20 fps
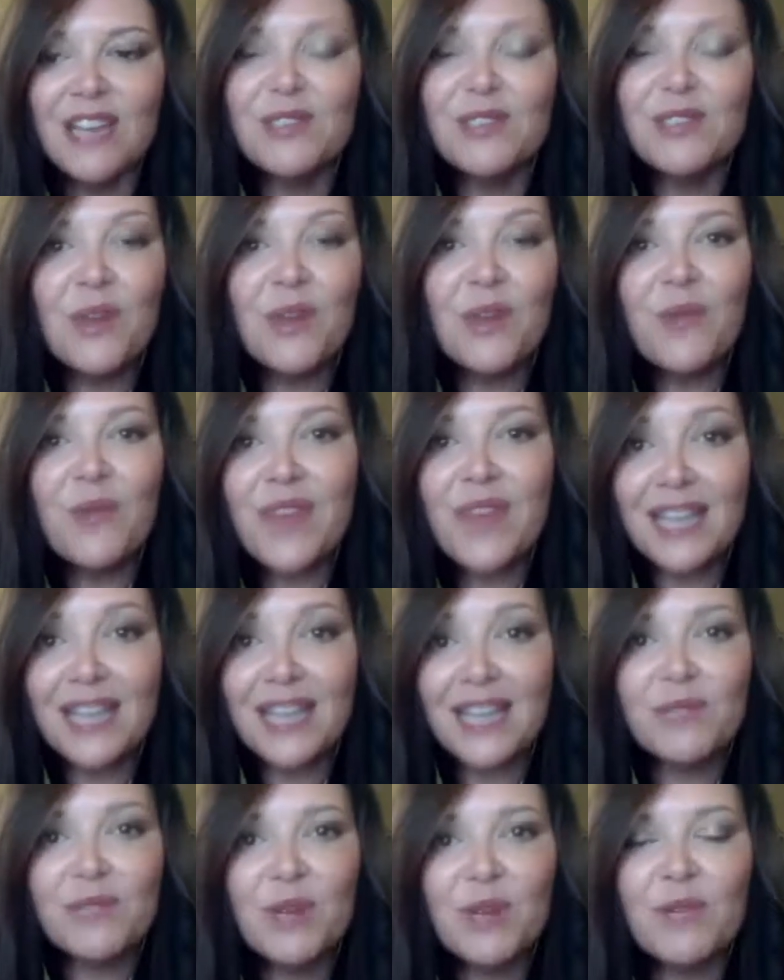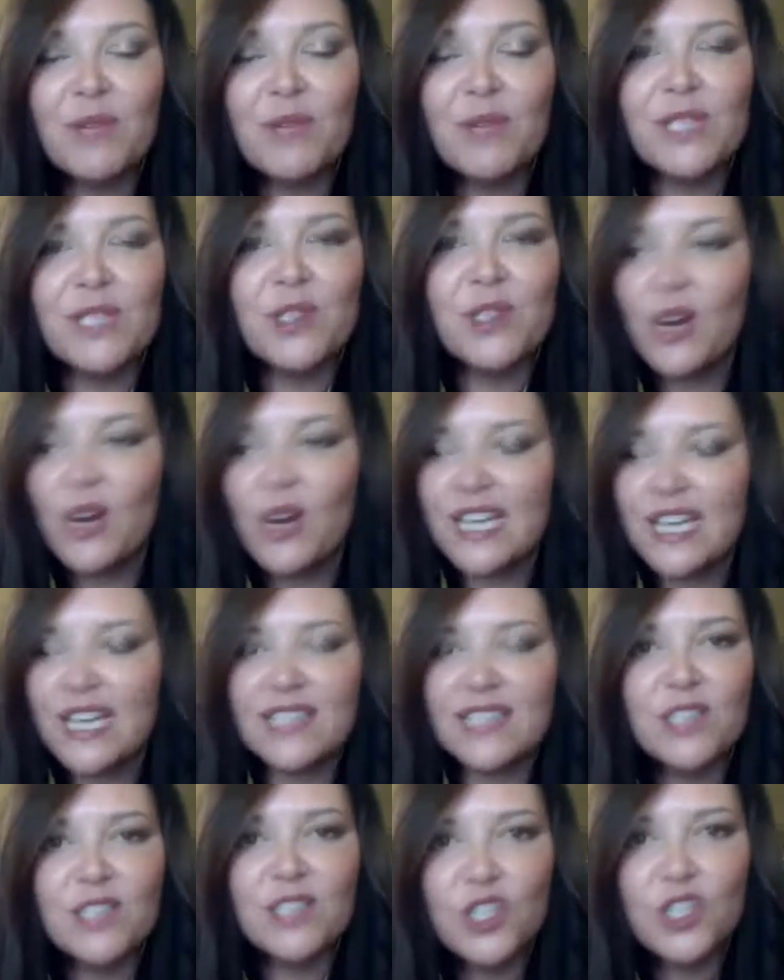So that's where you want to start,
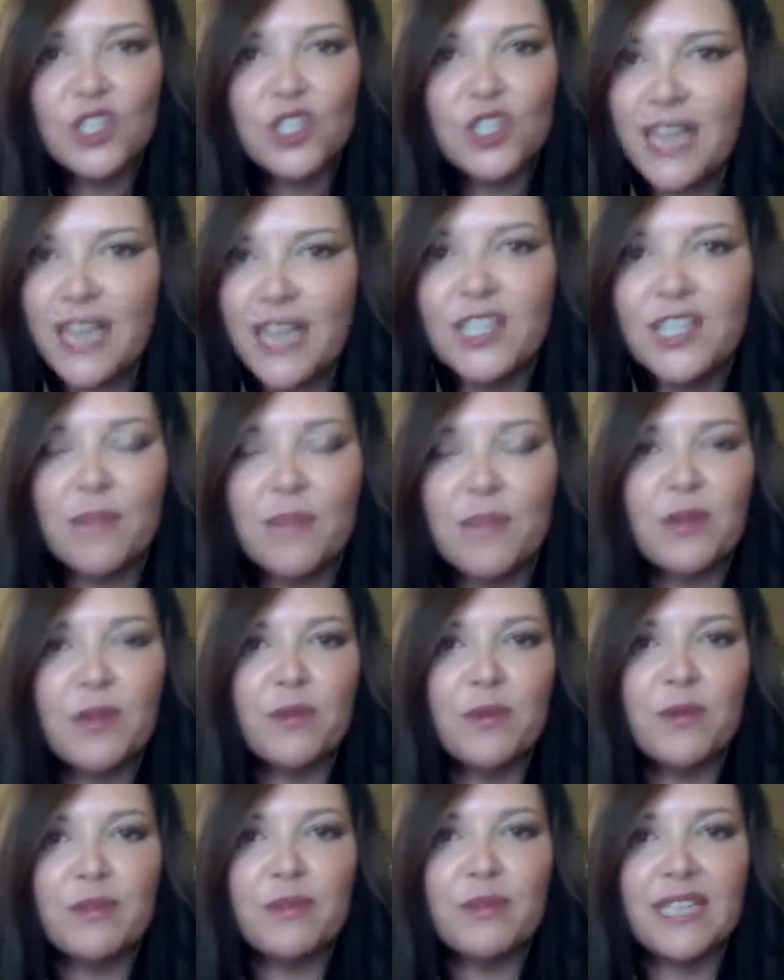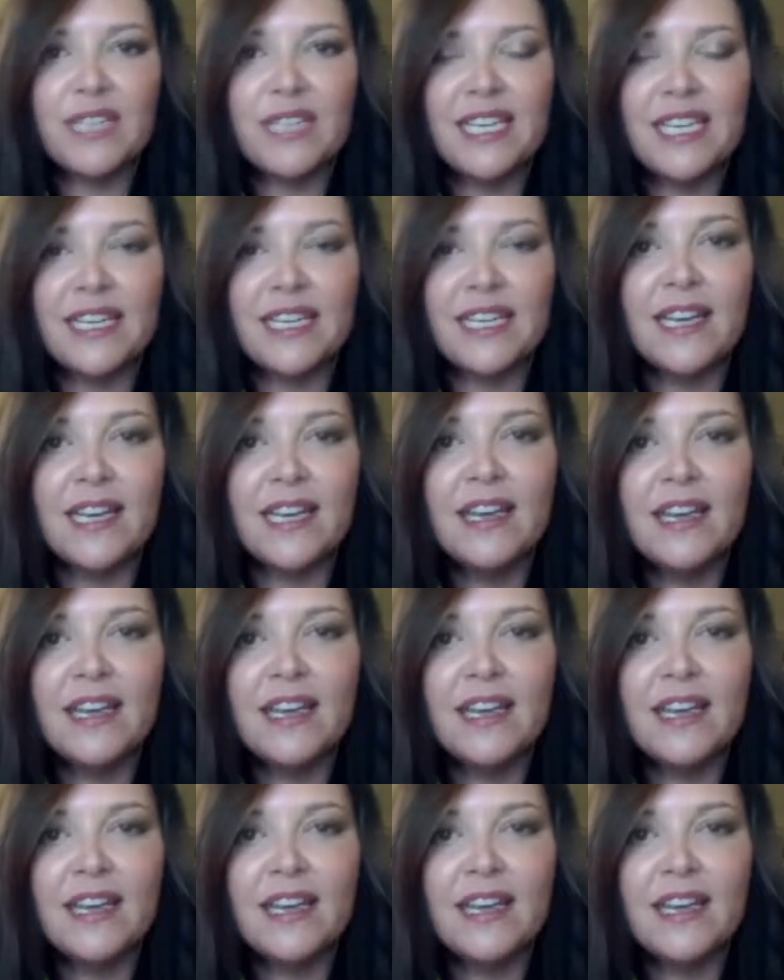is change up your routine.